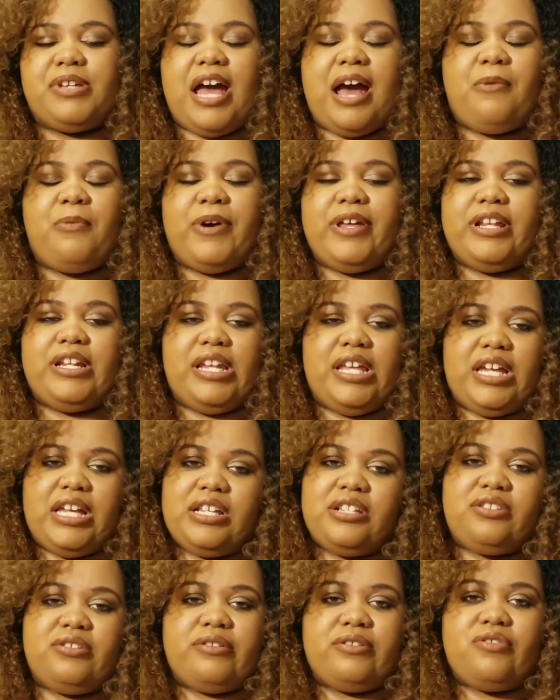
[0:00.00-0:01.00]
I waited
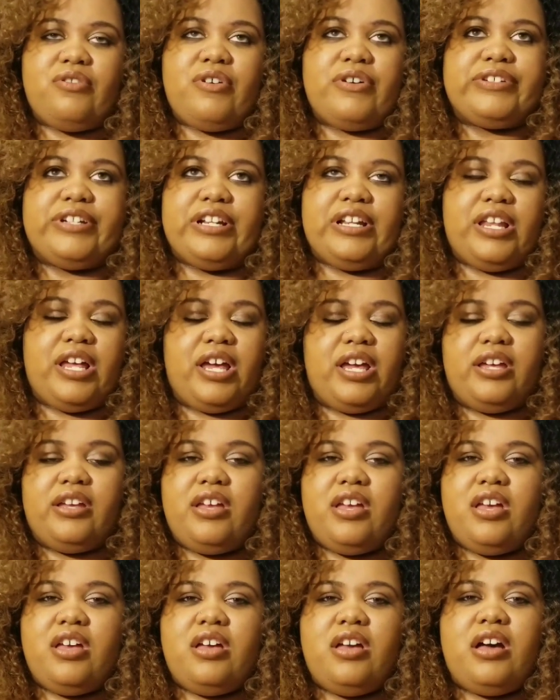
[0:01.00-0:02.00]
late, so it cost a lot.
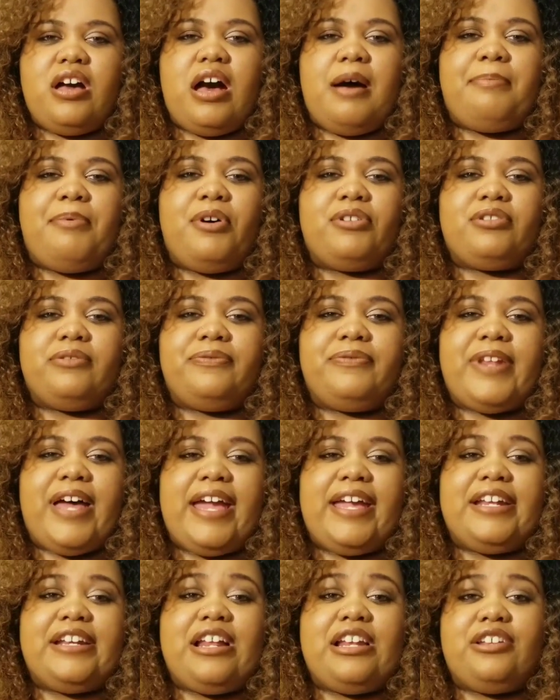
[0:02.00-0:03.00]
I bought the
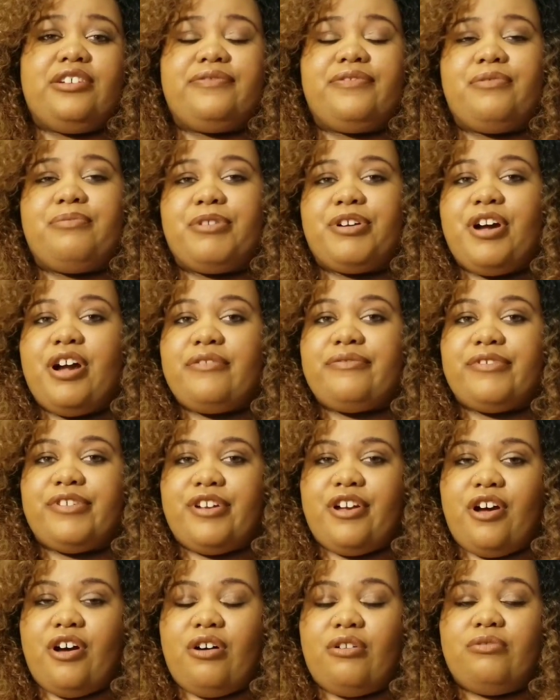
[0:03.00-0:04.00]
flight and I looked for a
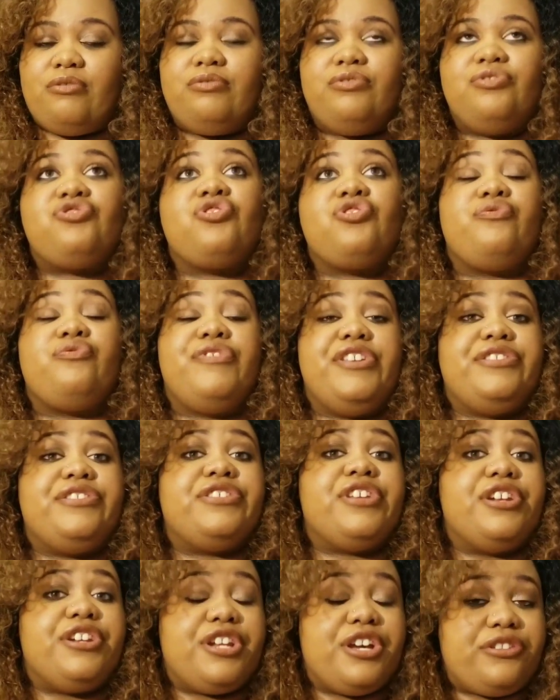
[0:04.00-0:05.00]
recovery home. So
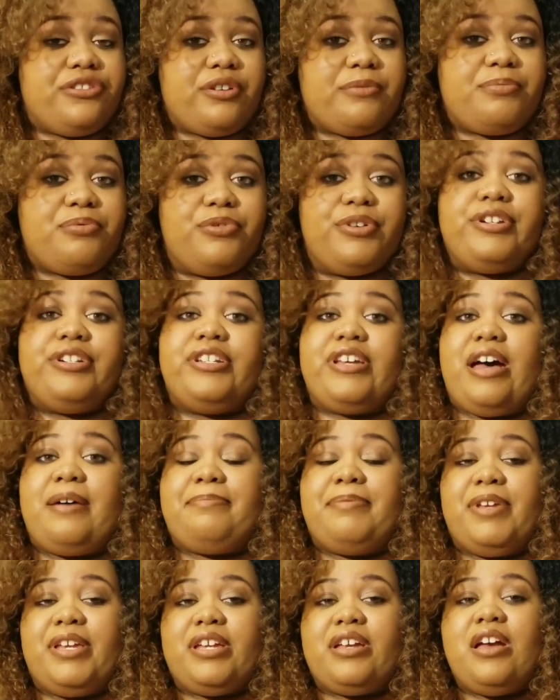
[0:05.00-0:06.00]
this is another important
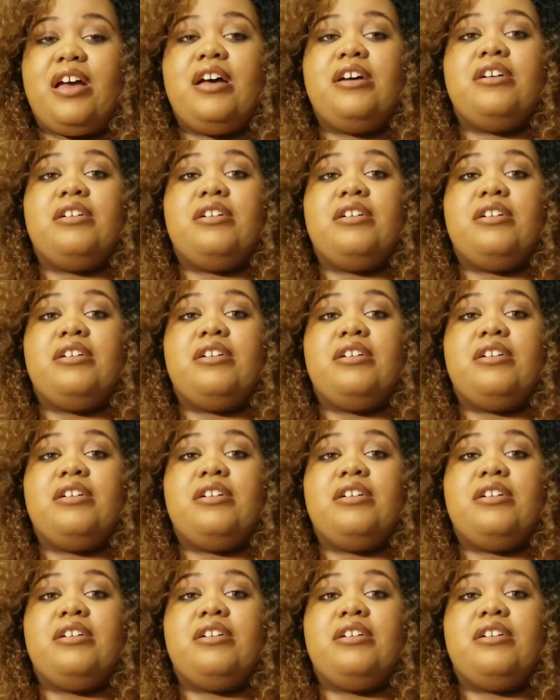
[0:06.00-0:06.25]
topic.